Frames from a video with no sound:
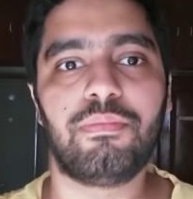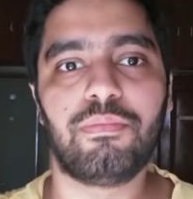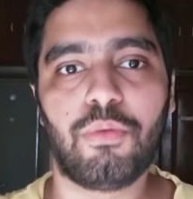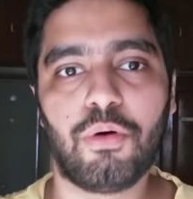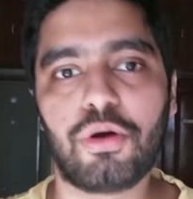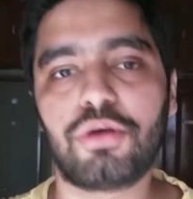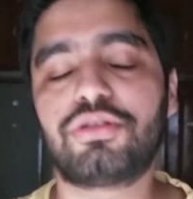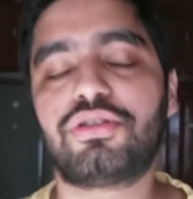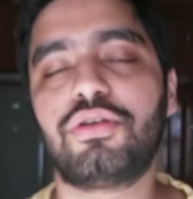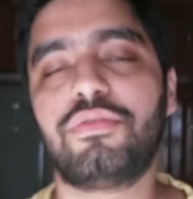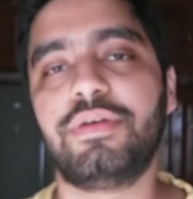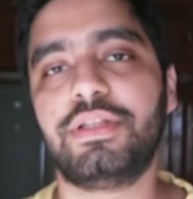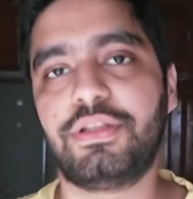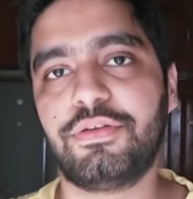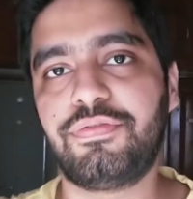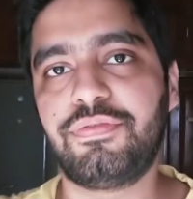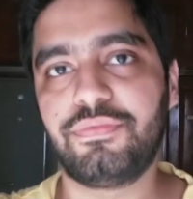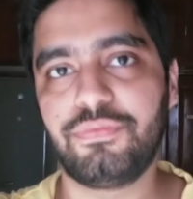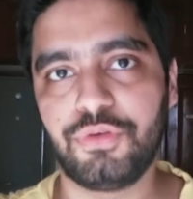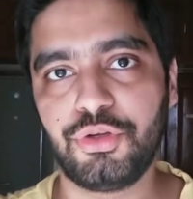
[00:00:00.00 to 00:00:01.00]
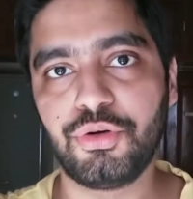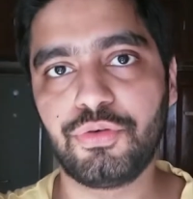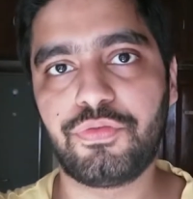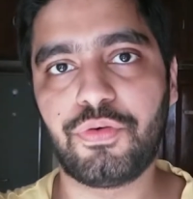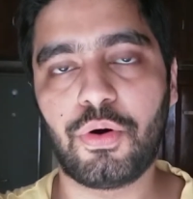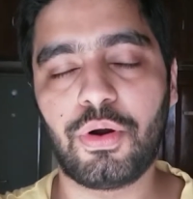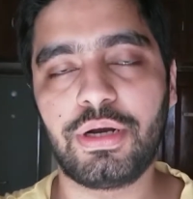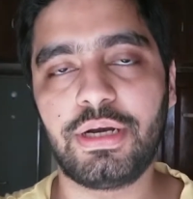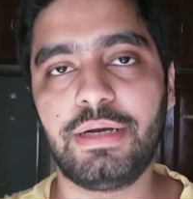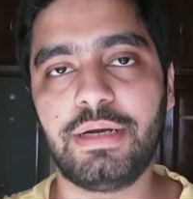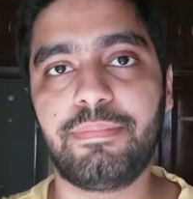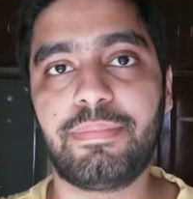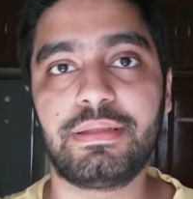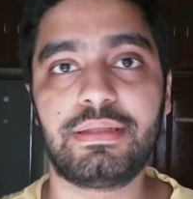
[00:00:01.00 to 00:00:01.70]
More so with the new 400,